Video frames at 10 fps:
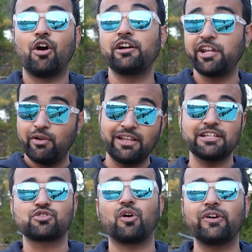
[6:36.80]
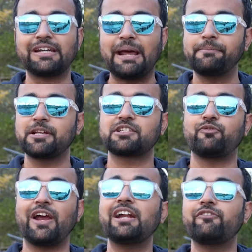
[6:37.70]
or during these COVID times, it's
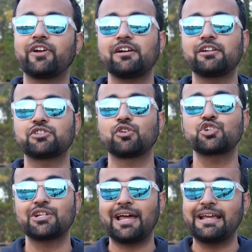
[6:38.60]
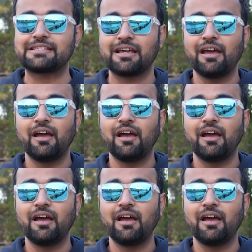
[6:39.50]
very difficult to socialize,